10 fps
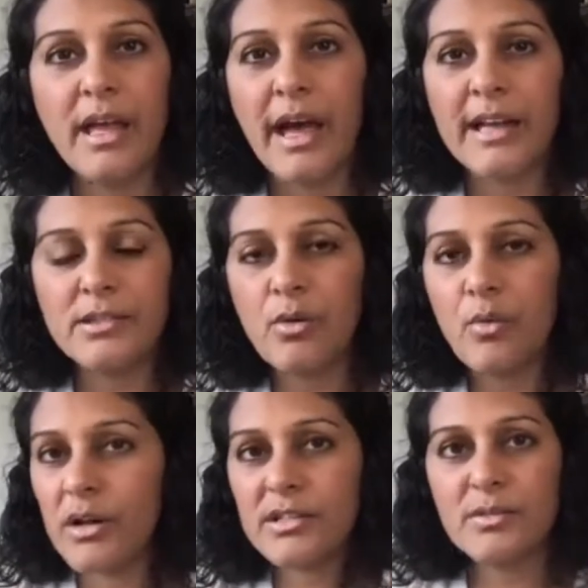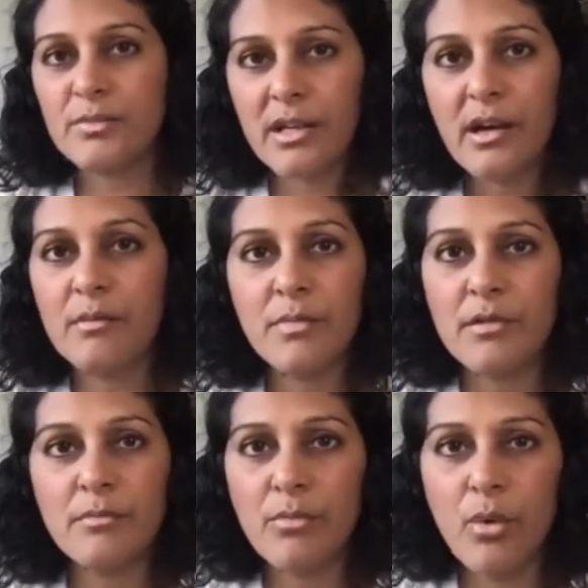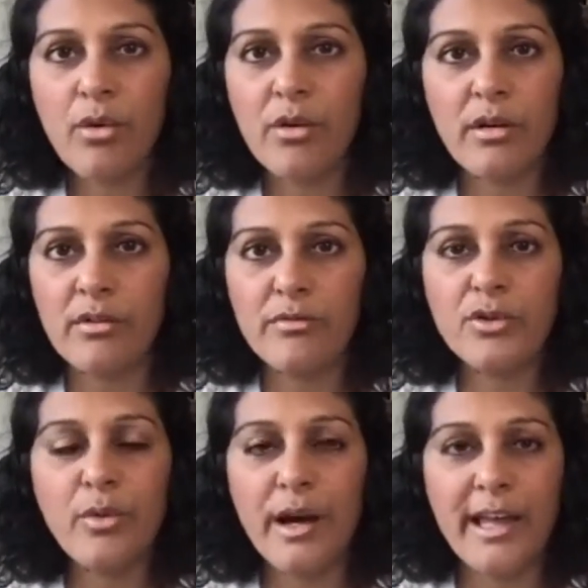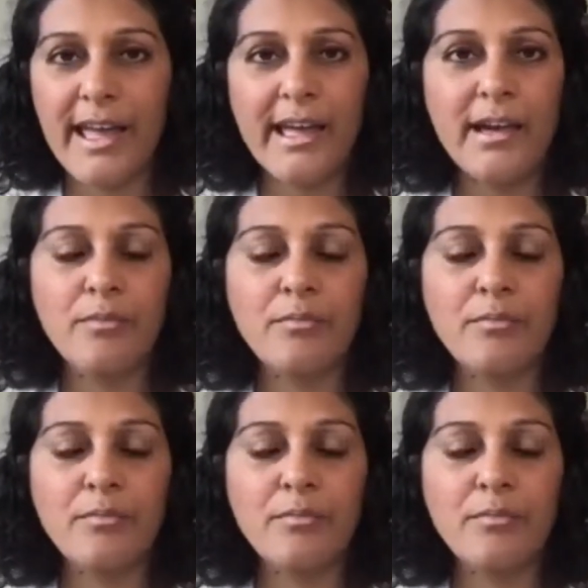I don't want to become more of who I am,